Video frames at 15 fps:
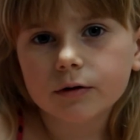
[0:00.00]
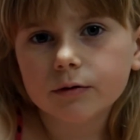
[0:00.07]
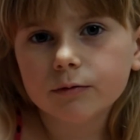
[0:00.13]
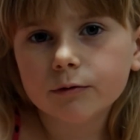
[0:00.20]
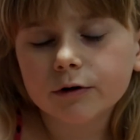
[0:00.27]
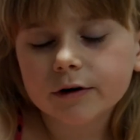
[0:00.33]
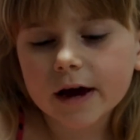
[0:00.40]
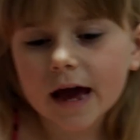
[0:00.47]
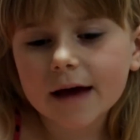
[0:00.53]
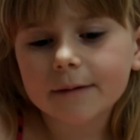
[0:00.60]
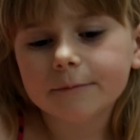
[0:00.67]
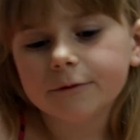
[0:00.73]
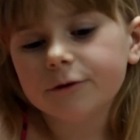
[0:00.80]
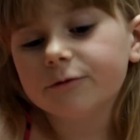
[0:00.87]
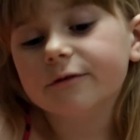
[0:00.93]

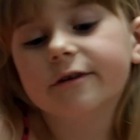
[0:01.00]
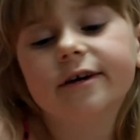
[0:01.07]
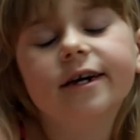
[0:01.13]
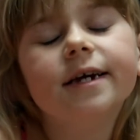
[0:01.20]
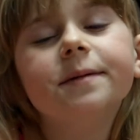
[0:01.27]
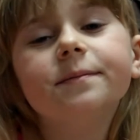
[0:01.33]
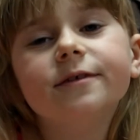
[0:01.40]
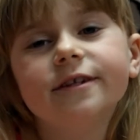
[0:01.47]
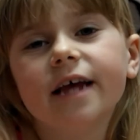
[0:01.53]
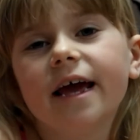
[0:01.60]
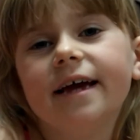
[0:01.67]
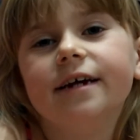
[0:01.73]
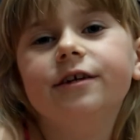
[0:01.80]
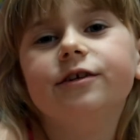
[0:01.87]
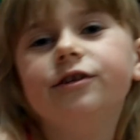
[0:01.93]
You'll keep
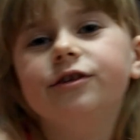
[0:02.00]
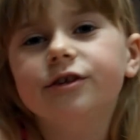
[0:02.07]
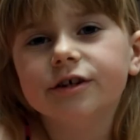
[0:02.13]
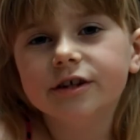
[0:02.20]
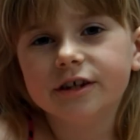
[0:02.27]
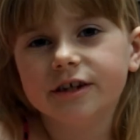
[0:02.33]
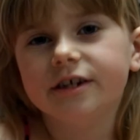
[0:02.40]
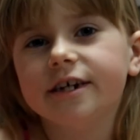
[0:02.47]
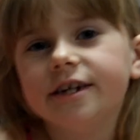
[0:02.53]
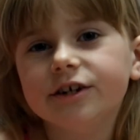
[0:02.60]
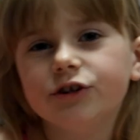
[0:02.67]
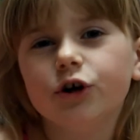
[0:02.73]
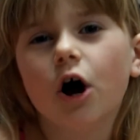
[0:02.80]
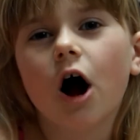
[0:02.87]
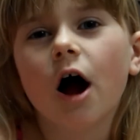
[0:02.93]
saying to the
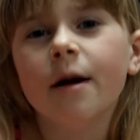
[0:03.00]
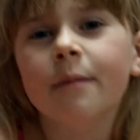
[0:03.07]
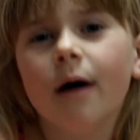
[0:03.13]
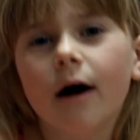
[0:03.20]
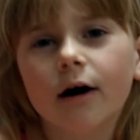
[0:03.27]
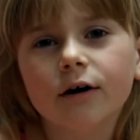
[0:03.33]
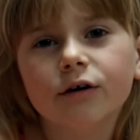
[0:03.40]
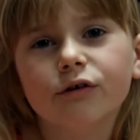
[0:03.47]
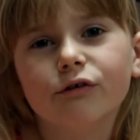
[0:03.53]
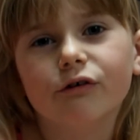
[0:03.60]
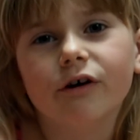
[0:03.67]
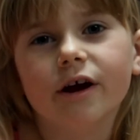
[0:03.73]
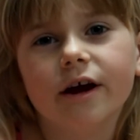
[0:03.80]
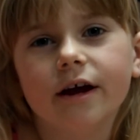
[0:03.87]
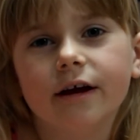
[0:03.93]
teacher, "I'm
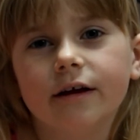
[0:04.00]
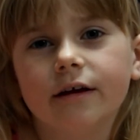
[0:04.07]
hungry."